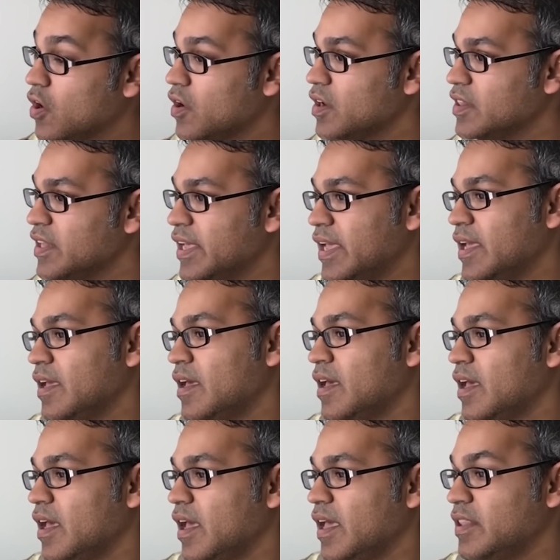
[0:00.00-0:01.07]
Currently,
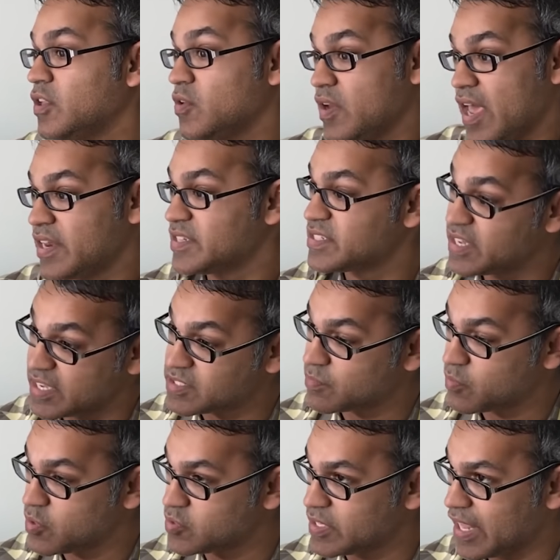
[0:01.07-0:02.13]
in the United States,
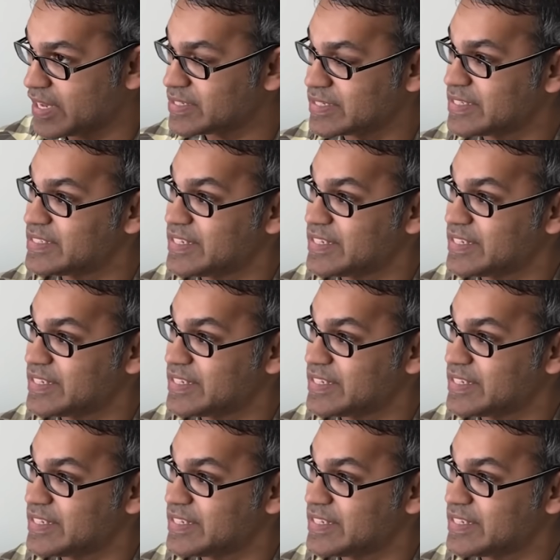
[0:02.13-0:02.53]
if we're using that as an